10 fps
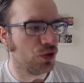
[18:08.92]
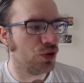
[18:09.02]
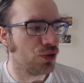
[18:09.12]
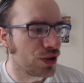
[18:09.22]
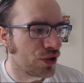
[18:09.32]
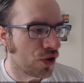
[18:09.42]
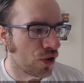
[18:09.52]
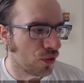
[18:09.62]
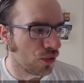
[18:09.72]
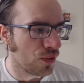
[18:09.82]

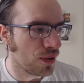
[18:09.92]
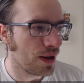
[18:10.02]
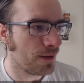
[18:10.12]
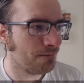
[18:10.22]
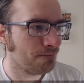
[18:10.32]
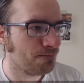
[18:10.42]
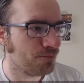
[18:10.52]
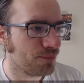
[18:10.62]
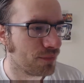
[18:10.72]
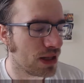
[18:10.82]
Yuriko
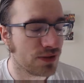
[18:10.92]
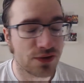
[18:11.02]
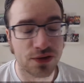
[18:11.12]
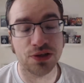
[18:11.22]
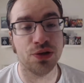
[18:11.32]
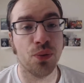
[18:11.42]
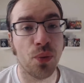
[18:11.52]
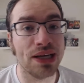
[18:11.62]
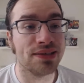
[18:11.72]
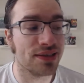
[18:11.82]
is such a
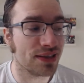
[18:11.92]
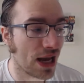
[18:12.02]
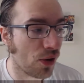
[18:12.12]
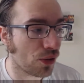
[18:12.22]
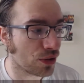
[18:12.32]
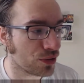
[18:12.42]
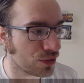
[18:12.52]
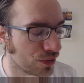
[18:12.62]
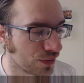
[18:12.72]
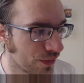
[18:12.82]
wasted
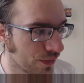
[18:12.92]
character.